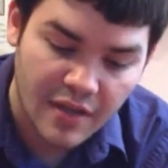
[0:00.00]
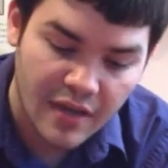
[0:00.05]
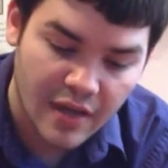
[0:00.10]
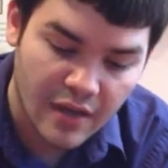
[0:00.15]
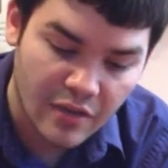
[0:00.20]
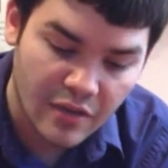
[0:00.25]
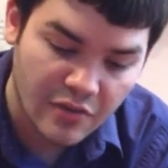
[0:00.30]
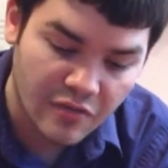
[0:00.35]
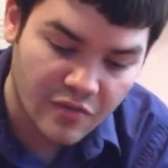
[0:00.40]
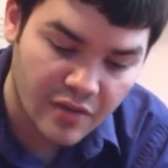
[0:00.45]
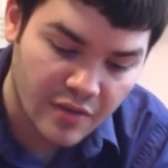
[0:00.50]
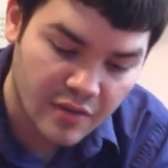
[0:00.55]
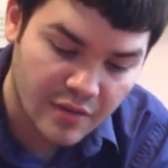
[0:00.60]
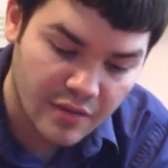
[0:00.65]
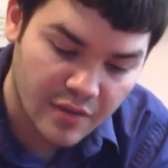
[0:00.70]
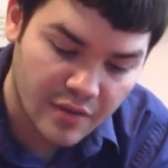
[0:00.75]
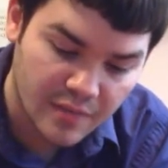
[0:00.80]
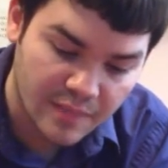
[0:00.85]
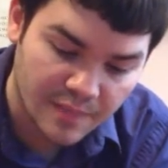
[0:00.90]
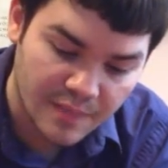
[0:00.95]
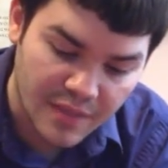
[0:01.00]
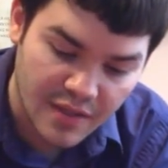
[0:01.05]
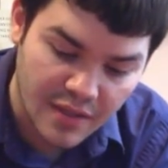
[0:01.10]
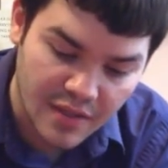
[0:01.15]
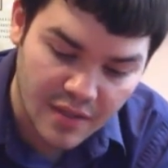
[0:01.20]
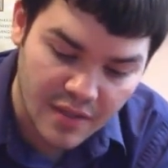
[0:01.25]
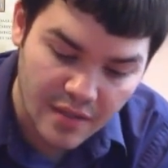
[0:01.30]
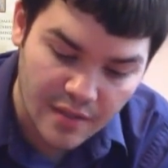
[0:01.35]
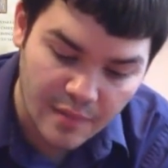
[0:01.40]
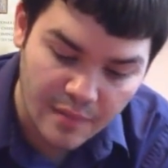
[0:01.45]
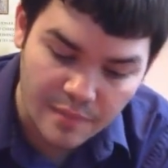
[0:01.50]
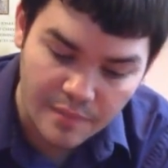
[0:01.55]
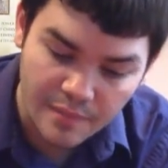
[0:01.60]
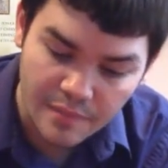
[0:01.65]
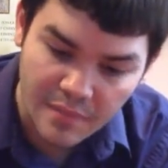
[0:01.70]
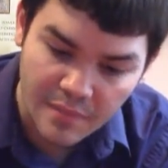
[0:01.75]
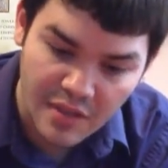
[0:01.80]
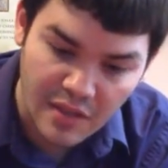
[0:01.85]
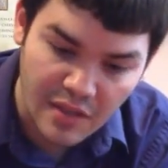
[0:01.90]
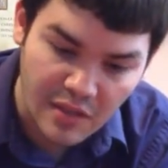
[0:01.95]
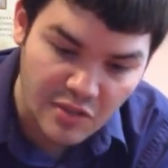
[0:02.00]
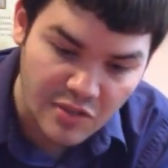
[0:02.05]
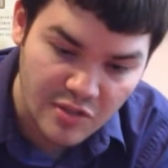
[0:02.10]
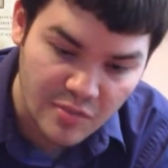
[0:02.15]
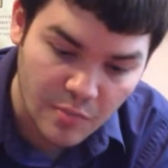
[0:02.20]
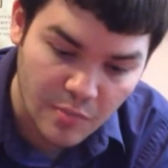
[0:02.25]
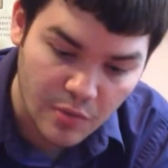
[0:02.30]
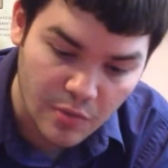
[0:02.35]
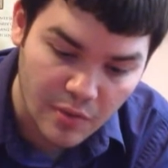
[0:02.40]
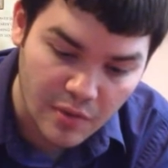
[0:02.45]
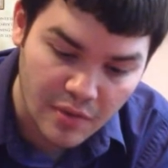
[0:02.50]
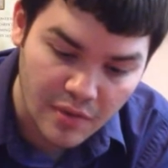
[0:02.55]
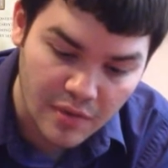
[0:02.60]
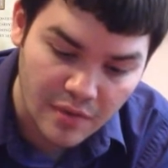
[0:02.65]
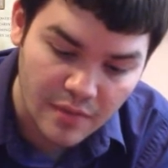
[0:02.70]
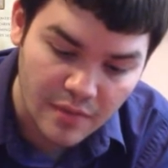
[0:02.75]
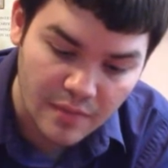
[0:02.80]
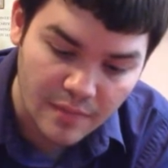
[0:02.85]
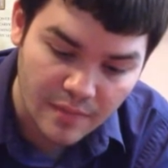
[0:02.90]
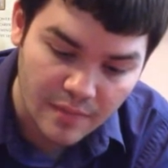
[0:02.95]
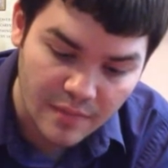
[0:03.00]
Aloe vera, Neosporin,